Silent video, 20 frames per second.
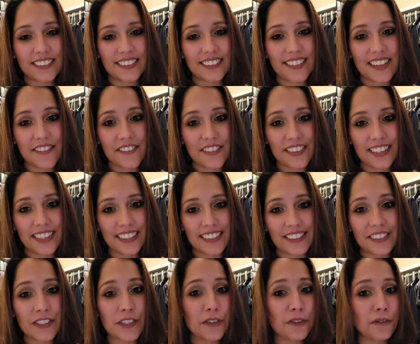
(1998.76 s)
definitely
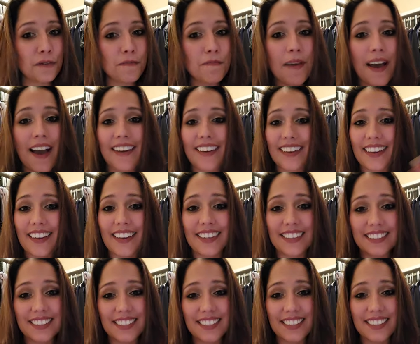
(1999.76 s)
tune back
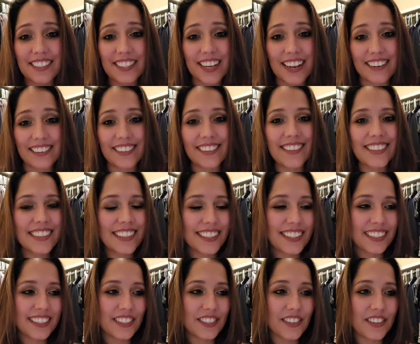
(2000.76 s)
into the channel
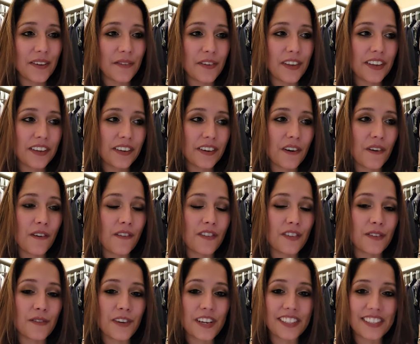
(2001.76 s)
so that we can go over
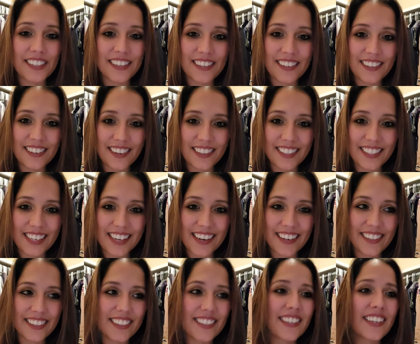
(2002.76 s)
the rest of the
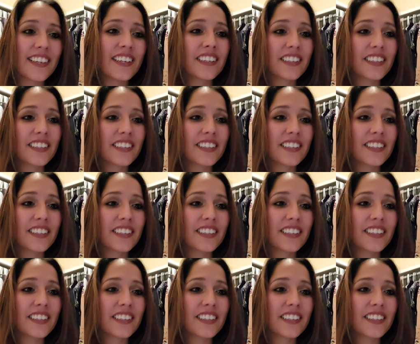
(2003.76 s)
dossiers.